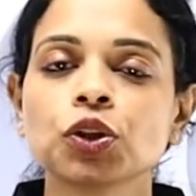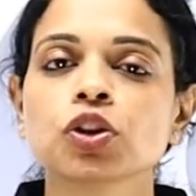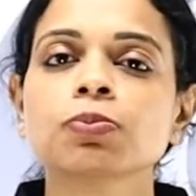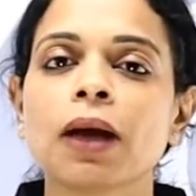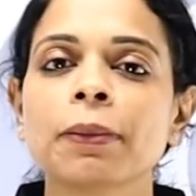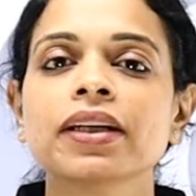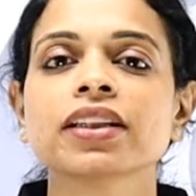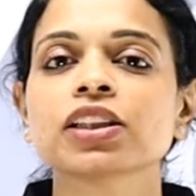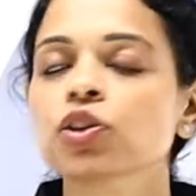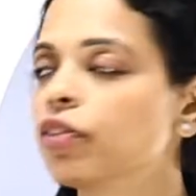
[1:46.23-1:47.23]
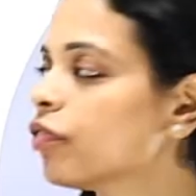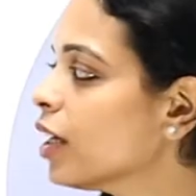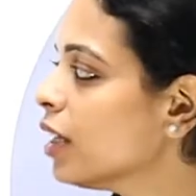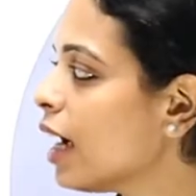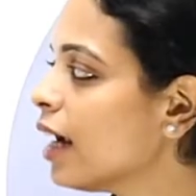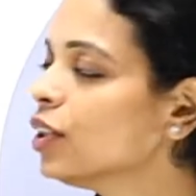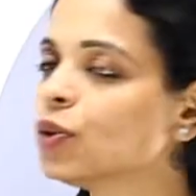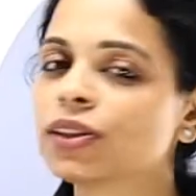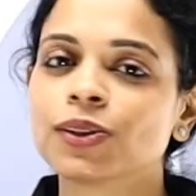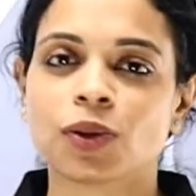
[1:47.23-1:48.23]
use Pabbly Connect software and you
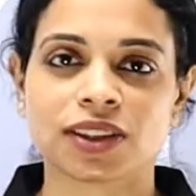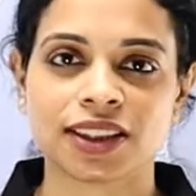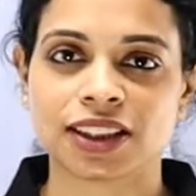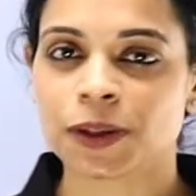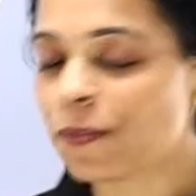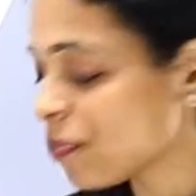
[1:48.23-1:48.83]
are sorted.